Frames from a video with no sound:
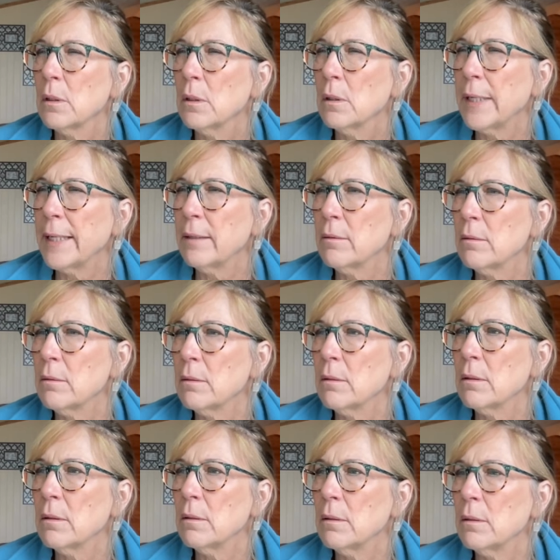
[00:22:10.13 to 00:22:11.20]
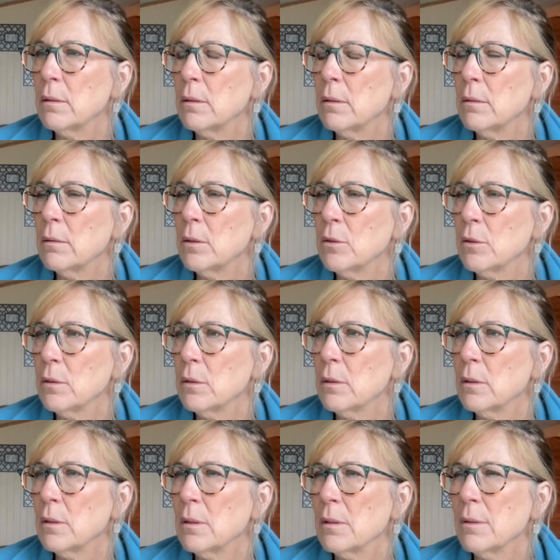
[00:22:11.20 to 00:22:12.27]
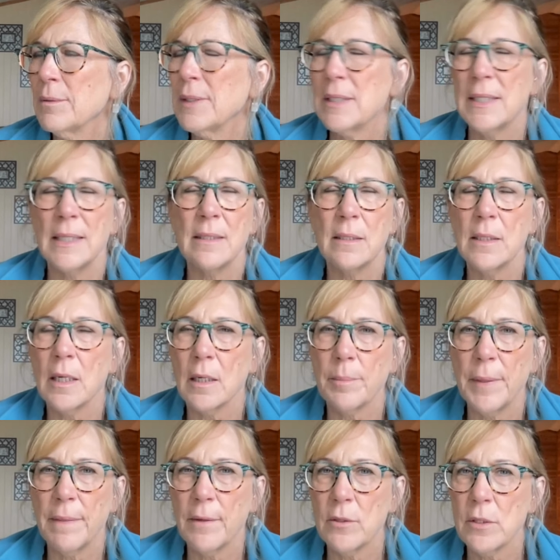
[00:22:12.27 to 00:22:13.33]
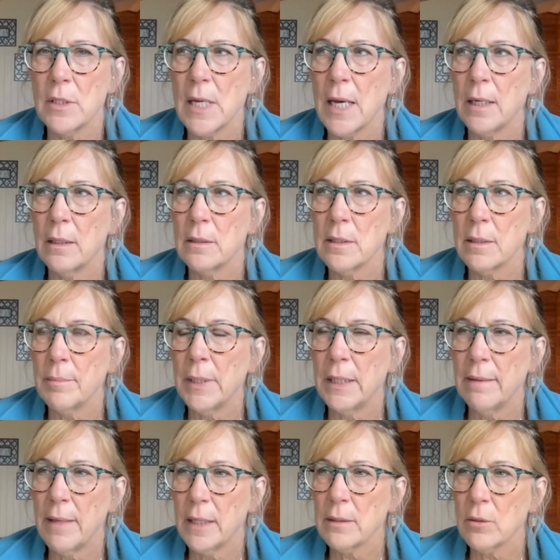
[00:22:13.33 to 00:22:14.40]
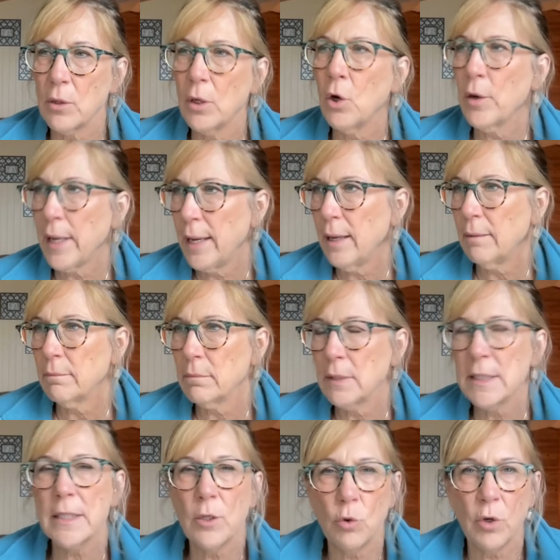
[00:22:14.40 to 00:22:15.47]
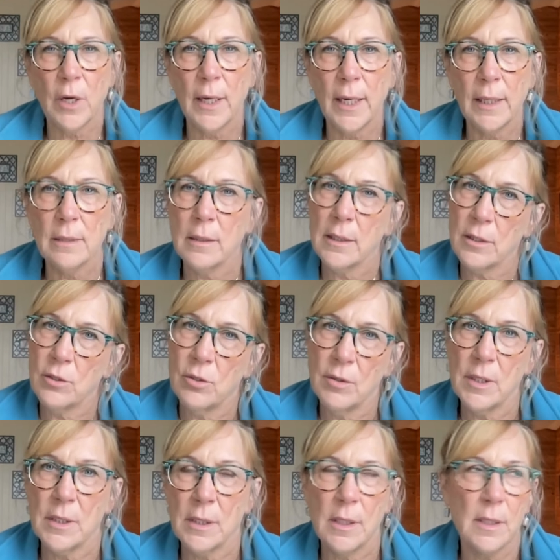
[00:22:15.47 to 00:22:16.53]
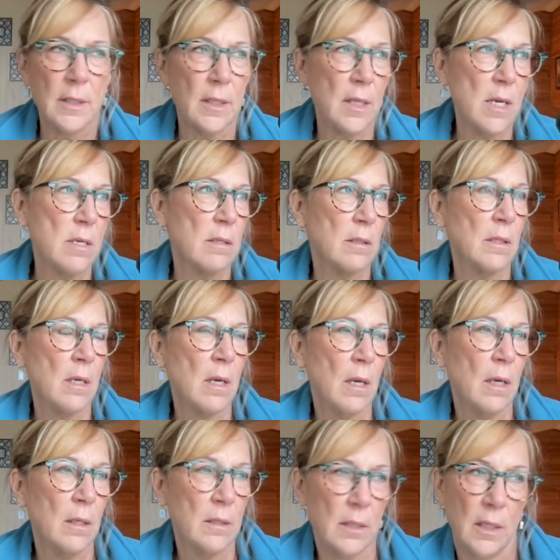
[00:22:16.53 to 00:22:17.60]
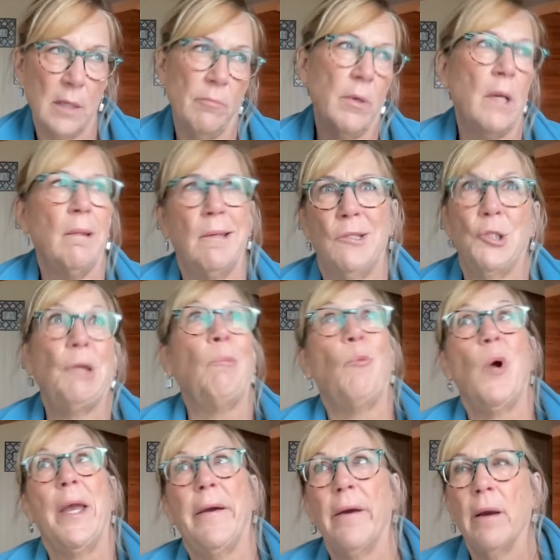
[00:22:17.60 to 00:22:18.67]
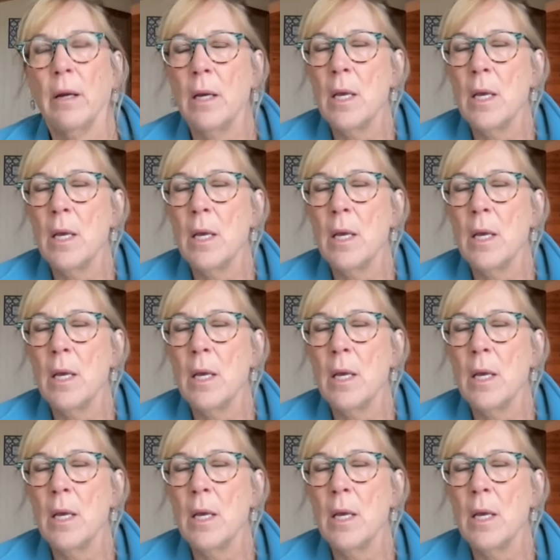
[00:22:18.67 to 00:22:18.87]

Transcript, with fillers: Like they're, I want to say stuck, but there's not somebody that's going, okay, let's get organized. Let's do this and this and this to get rid of the chicken wire.